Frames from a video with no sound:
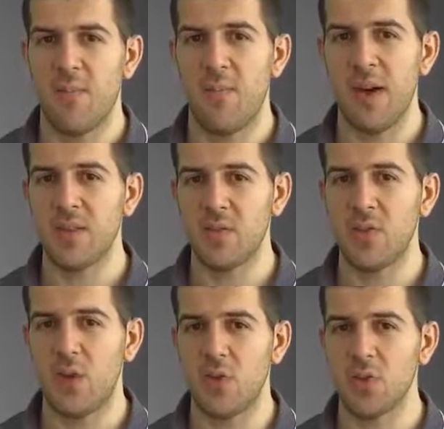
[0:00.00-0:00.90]
Based on
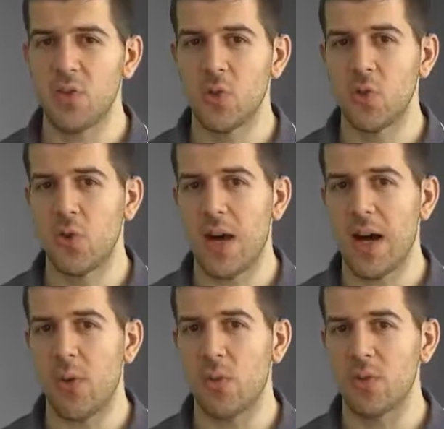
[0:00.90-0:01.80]
those two,
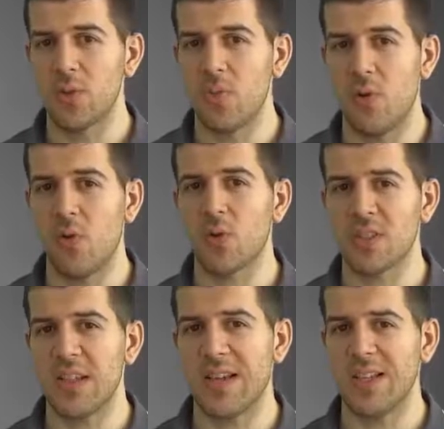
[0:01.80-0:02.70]
I would
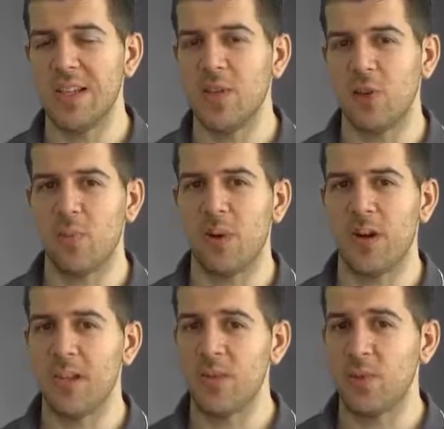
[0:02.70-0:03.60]
most likely not
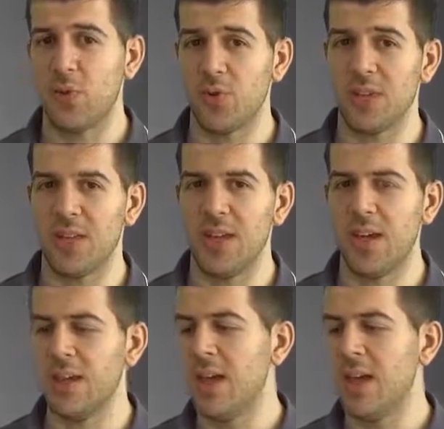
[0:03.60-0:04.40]
buy this product again.